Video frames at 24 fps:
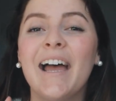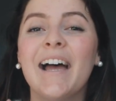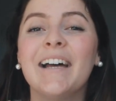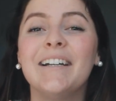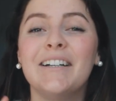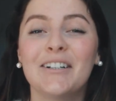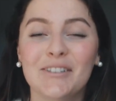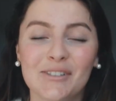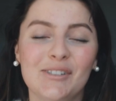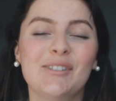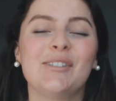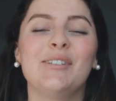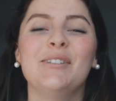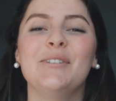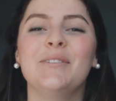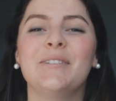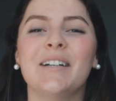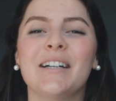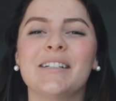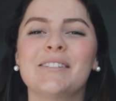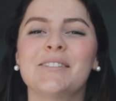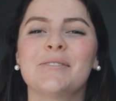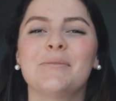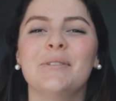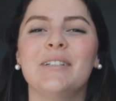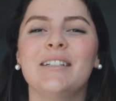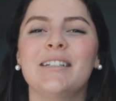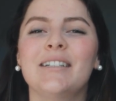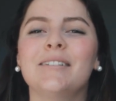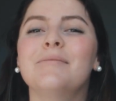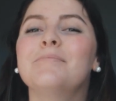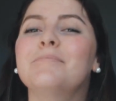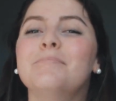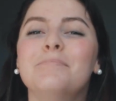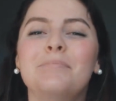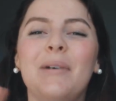and I'll see you next week.
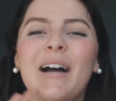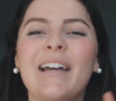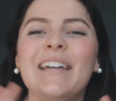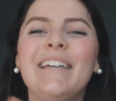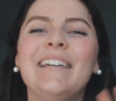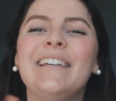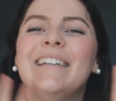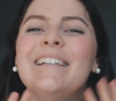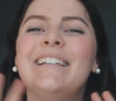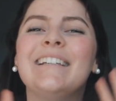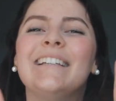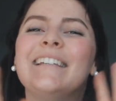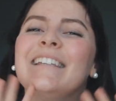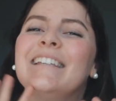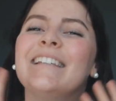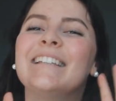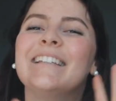Bye!